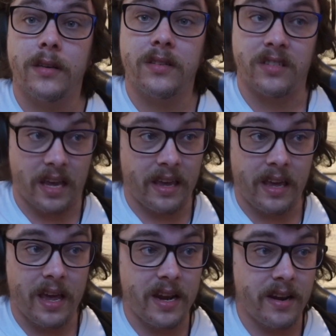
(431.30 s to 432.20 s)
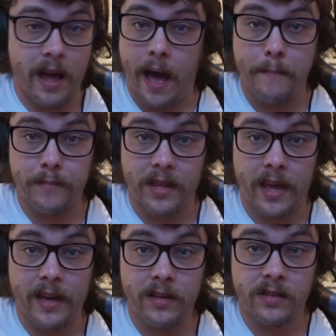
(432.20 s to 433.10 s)
syncing up
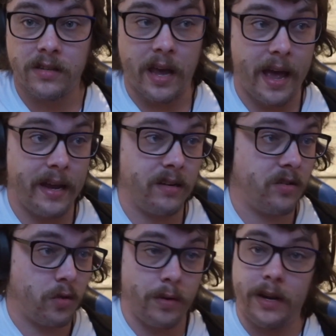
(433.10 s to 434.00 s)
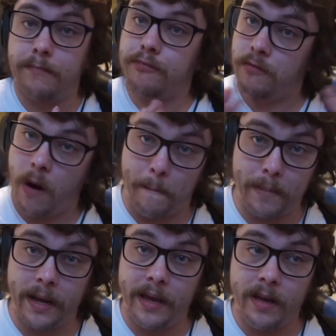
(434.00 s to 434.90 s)
things and doing it
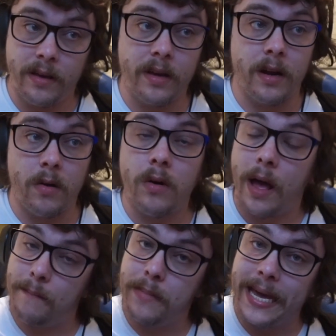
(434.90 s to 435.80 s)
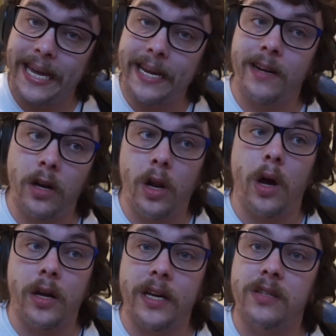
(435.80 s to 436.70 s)
properly, you know, and making it
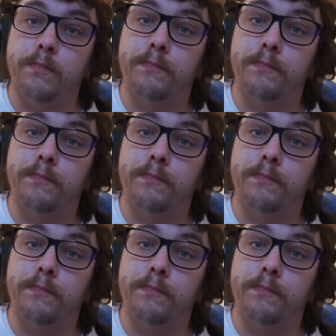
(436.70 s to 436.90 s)
look as